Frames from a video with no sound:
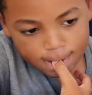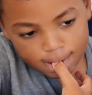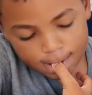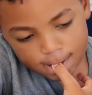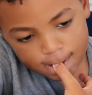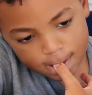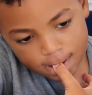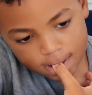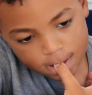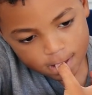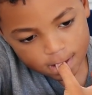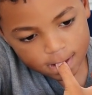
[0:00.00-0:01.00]

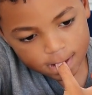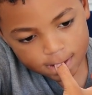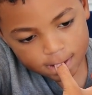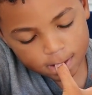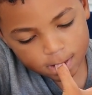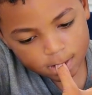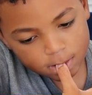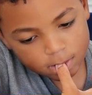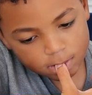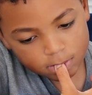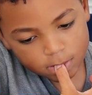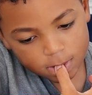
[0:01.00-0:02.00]

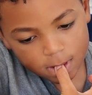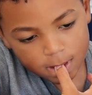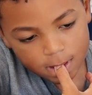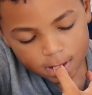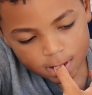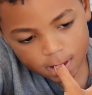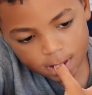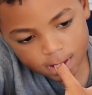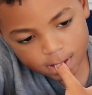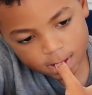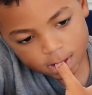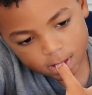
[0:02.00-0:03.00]

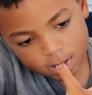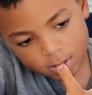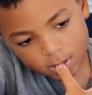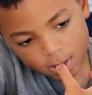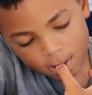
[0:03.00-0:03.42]
The person shown says nothing.